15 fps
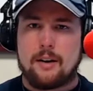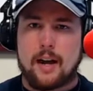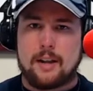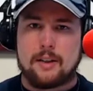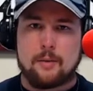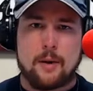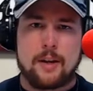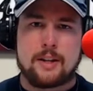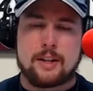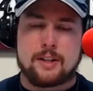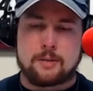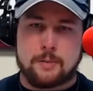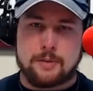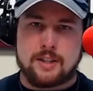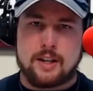and the way that
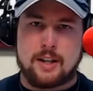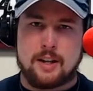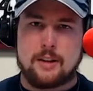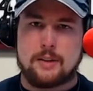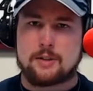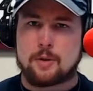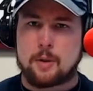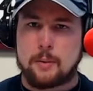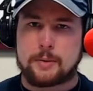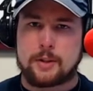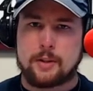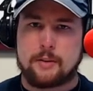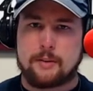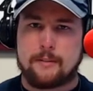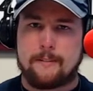it's presented in the scripture.